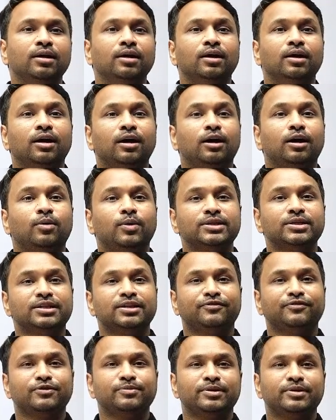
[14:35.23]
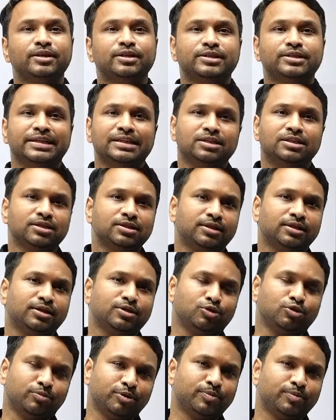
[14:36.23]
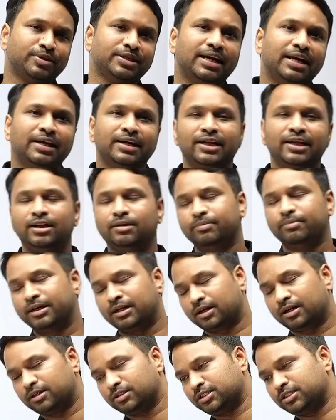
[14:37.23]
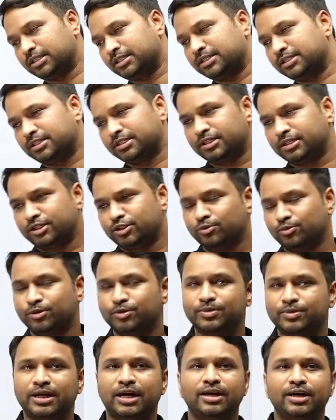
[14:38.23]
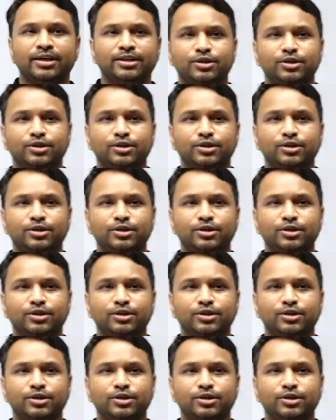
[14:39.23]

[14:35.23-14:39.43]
What is the difference between a general surgeon and a super specialty? Beta, general surgeon and super specialty is you